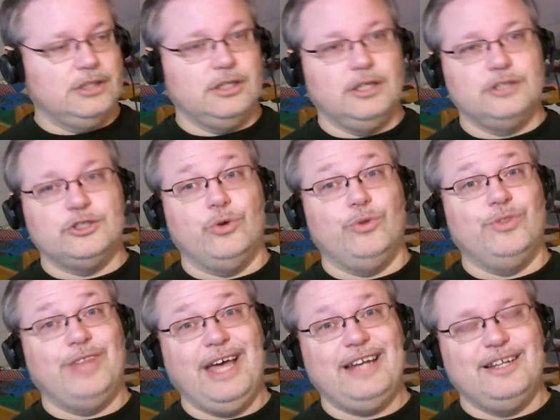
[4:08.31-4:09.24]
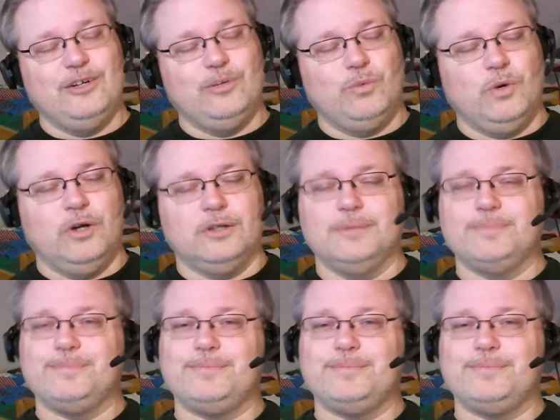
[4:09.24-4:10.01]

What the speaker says: So that didn't work.